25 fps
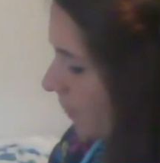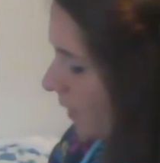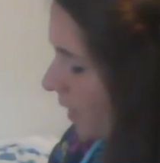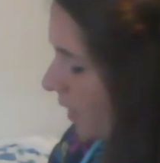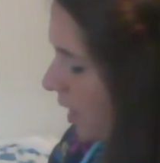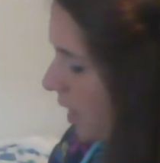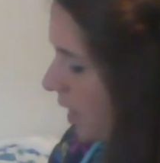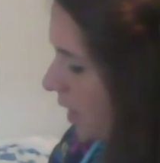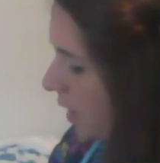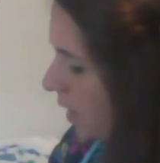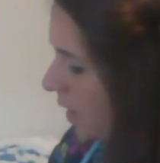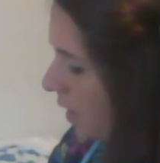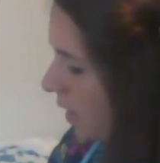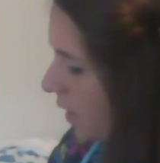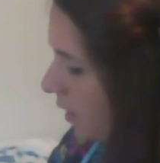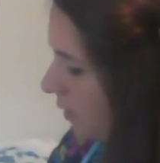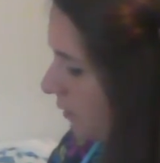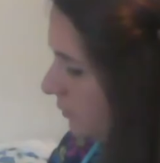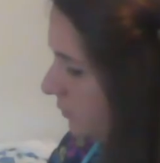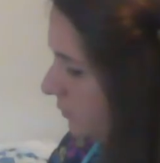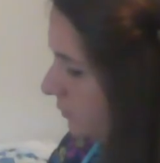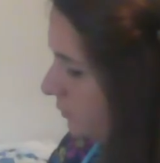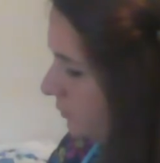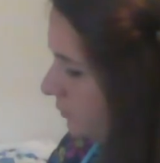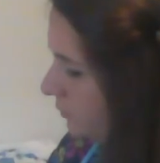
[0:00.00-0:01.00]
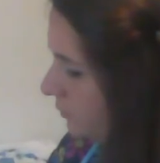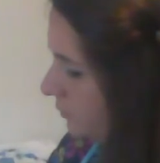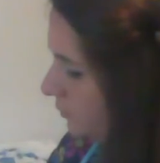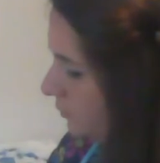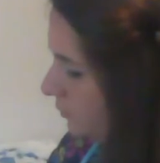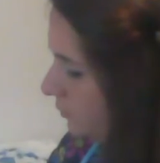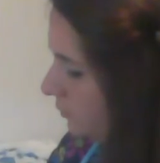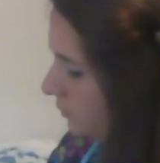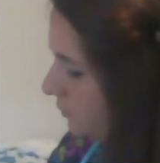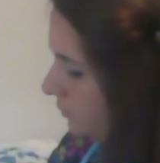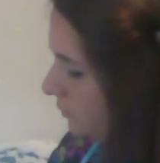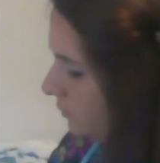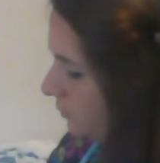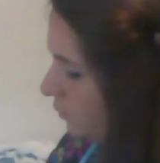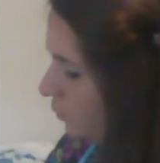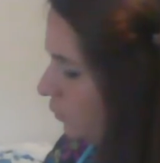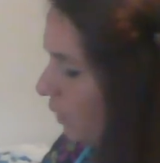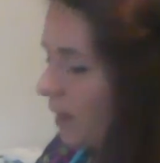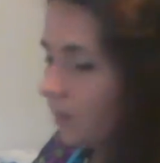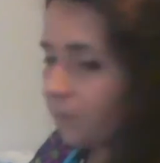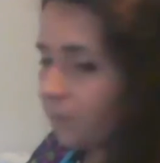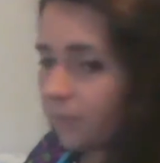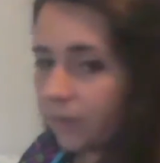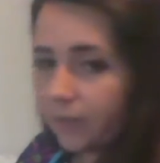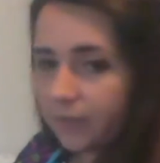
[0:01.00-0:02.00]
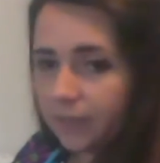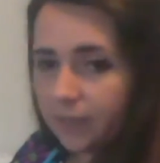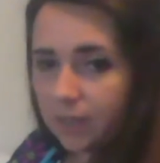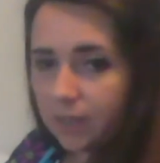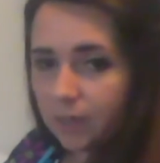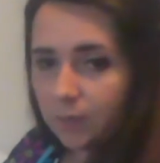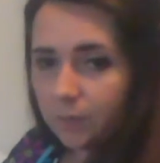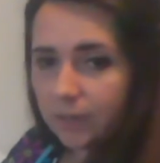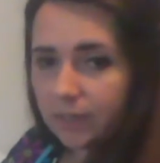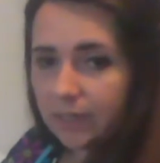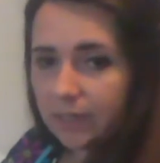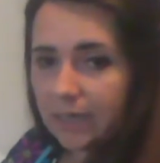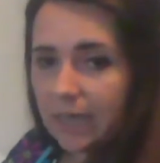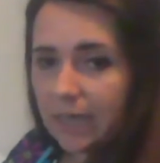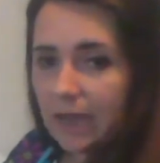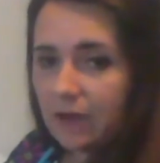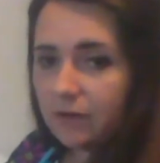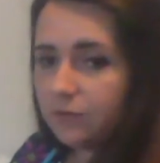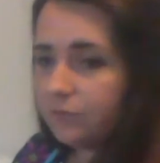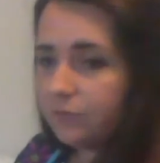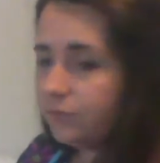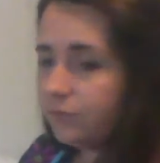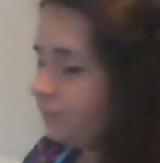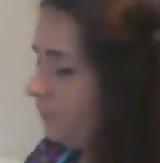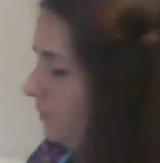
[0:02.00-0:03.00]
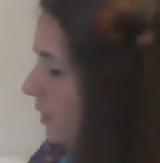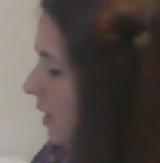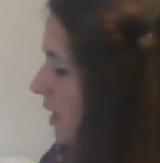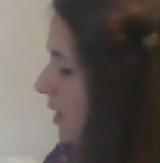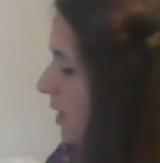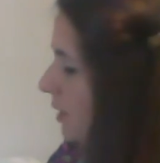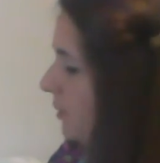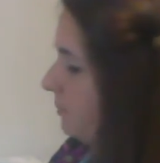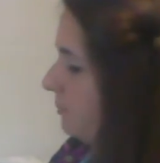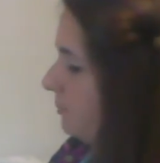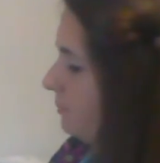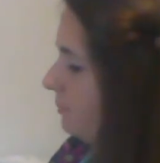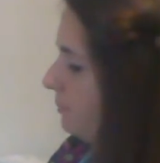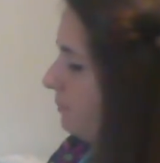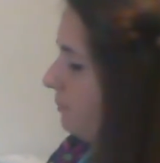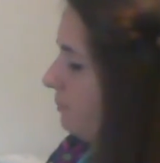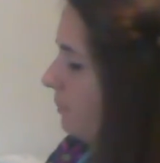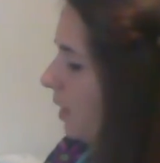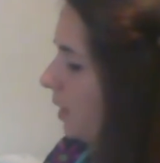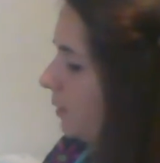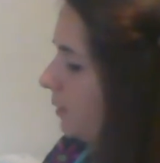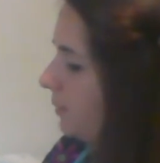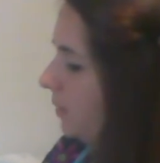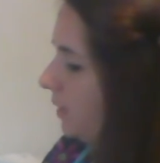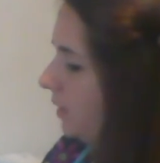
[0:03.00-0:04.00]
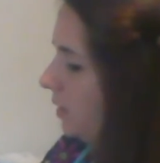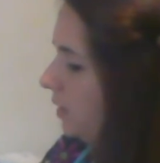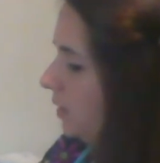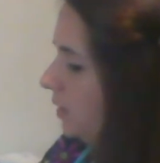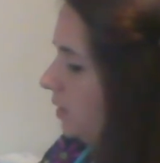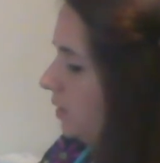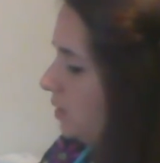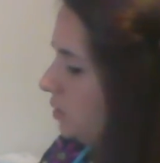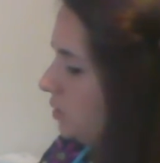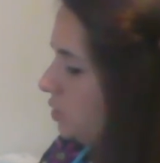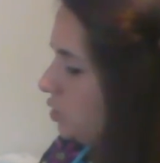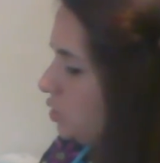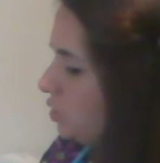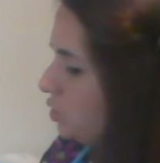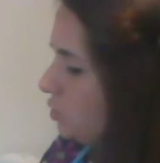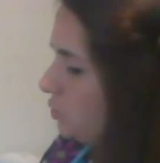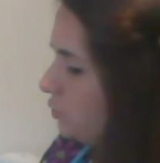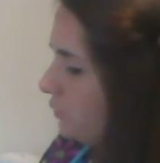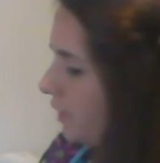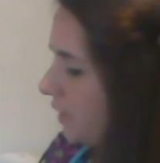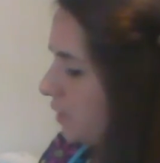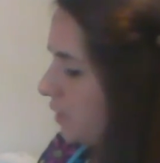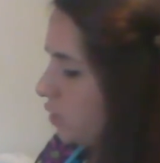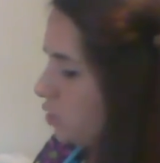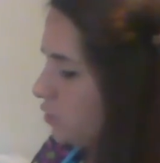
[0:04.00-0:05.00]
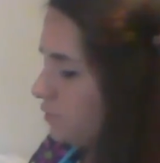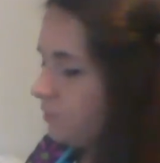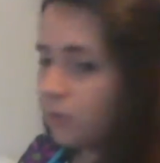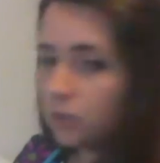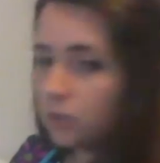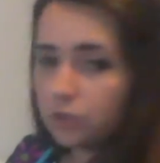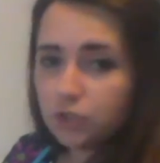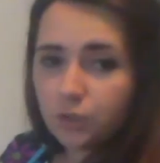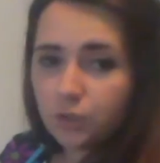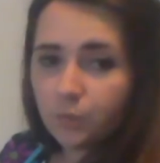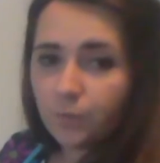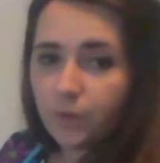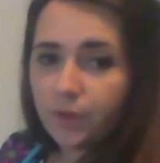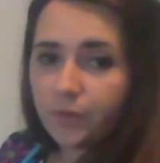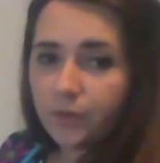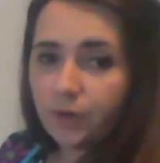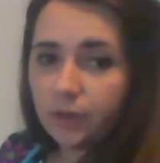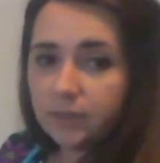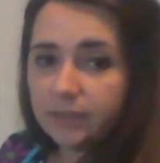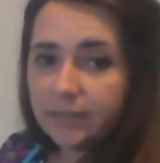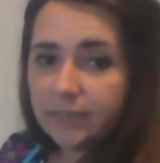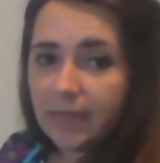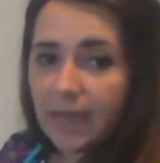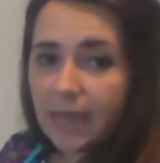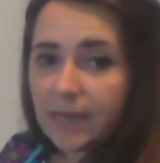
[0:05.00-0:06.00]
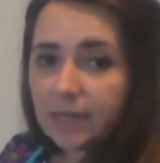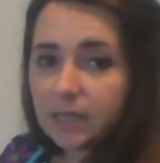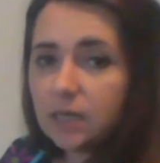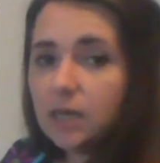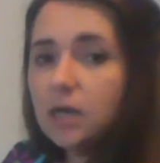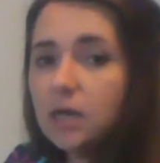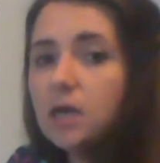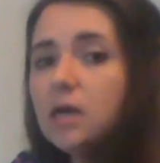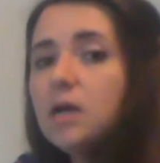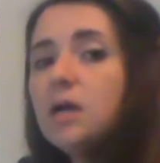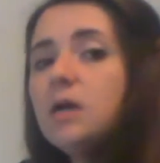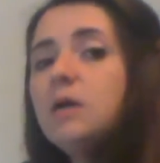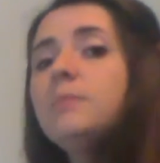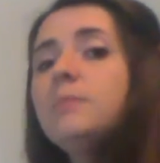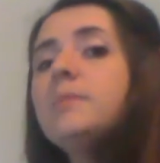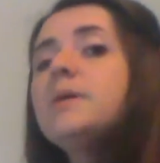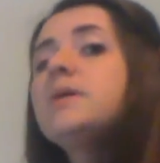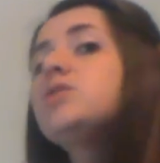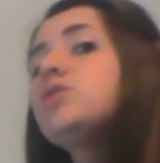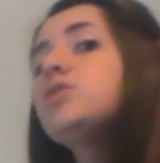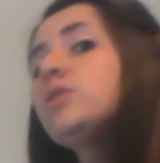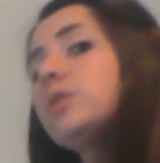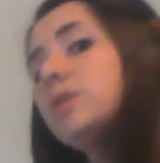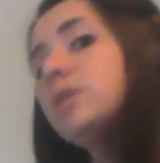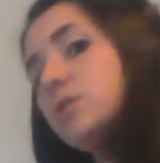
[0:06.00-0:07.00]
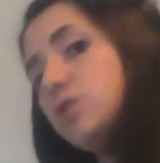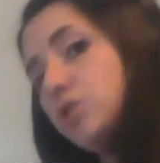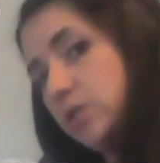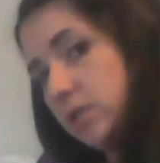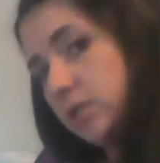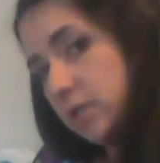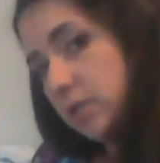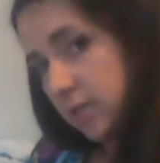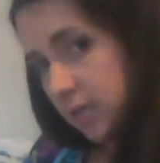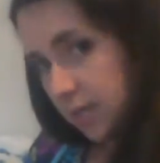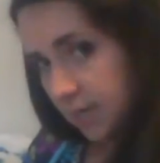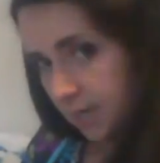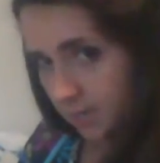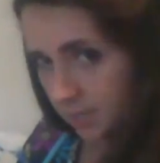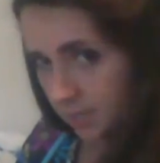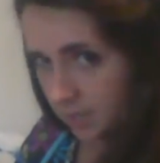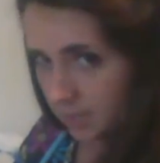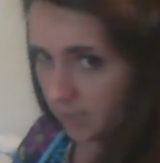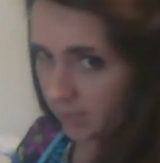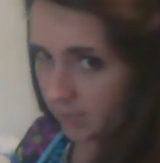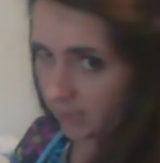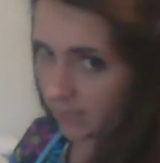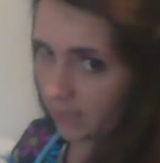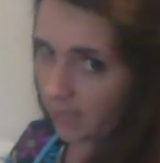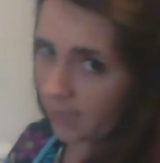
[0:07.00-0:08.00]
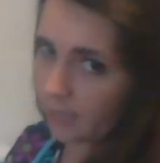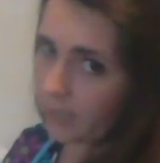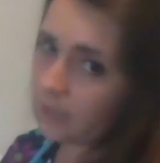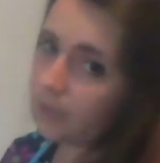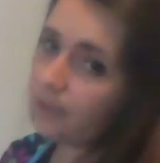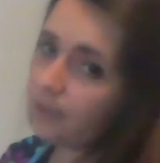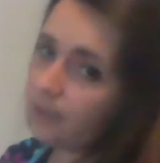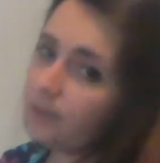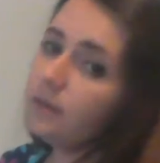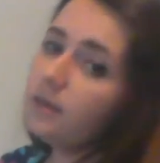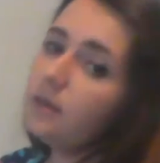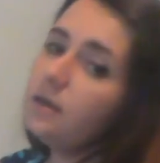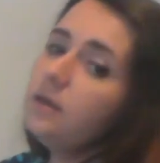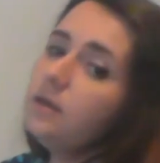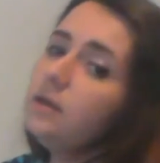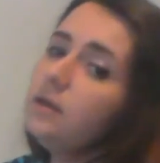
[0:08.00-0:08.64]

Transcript: While we're here, we're going to have Barbie do range of motion with her neck. Make sure that she can, again,